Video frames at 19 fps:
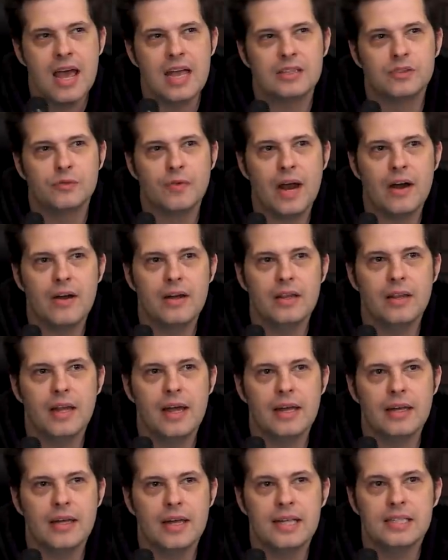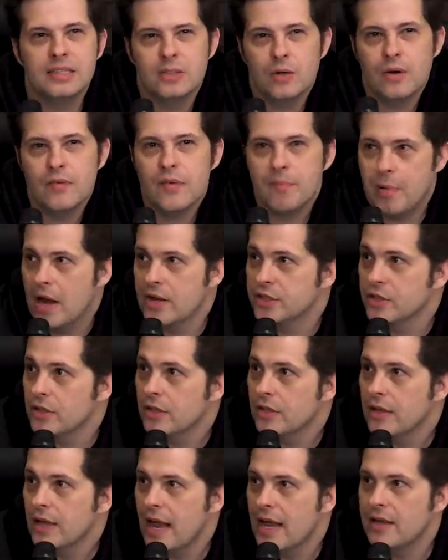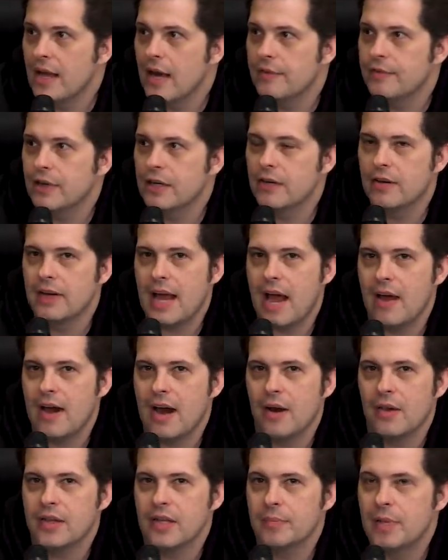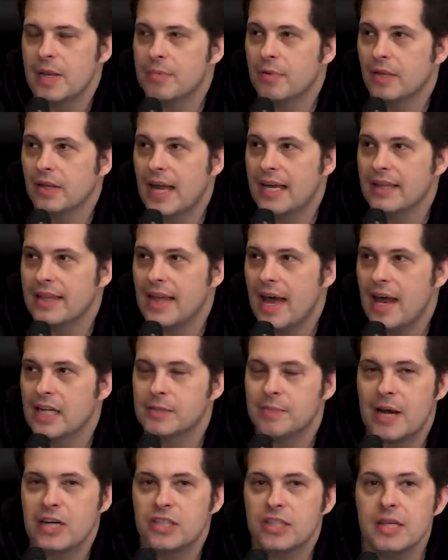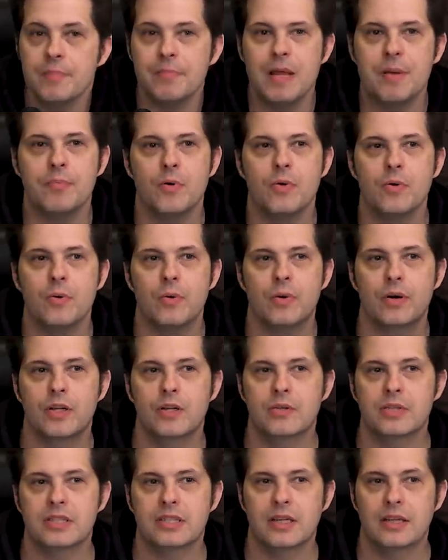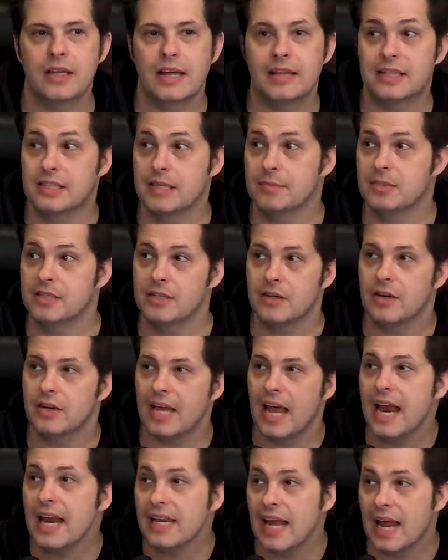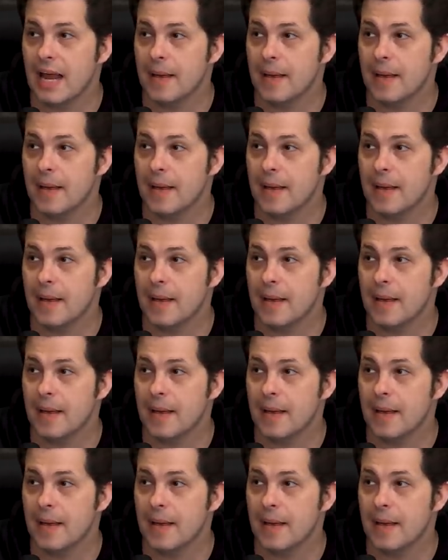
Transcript: It's very like, it's sort of a puzzle and you got to figure it out. And I don't think people like that, especially right. people who are used to like the Simpsons arcade